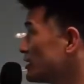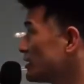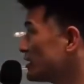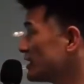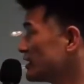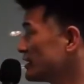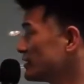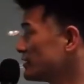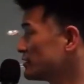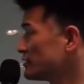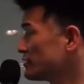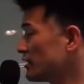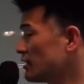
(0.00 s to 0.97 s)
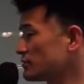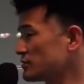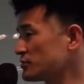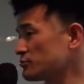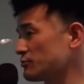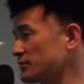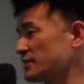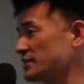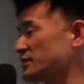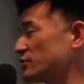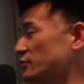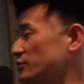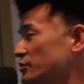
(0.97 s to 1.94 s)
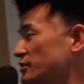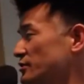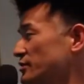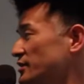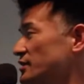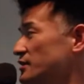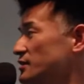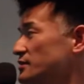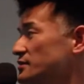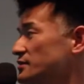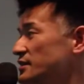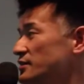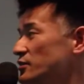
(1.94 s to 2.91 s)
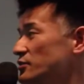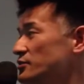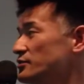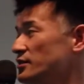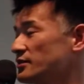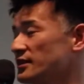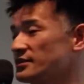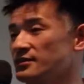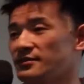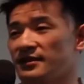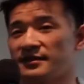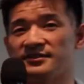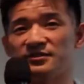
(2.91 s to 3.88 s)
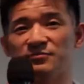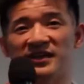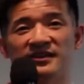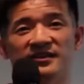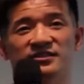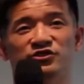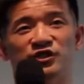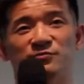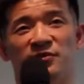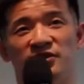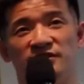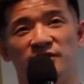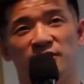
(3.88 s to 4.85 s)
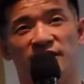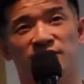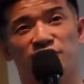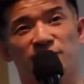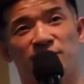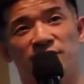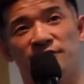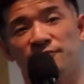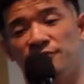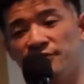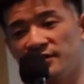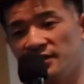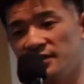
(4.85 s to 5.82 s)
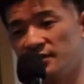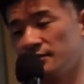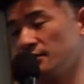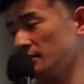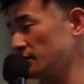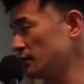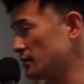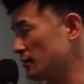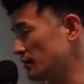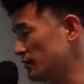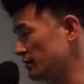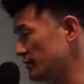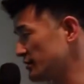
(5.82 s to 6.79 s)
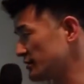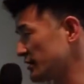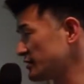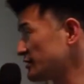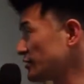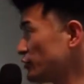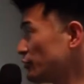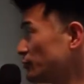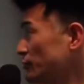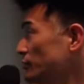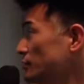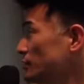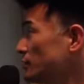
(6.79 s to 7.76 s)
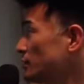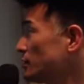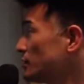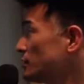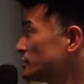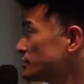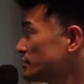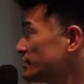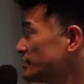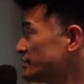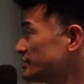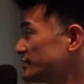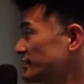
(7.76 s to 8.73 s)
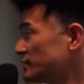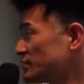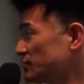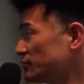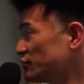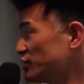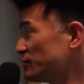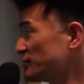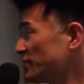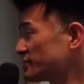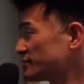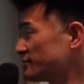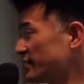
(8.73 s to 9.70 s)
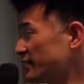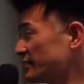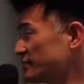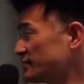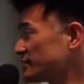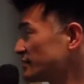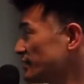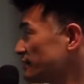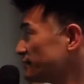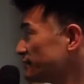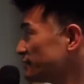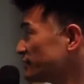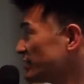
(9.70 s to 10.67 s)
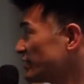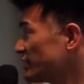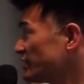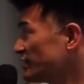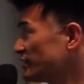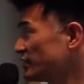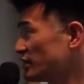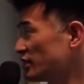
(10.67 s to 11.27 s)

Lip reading: And I'll just quickly show you the C code that is the main entry point for the this executable. So there's some Dreamcast related stuff, and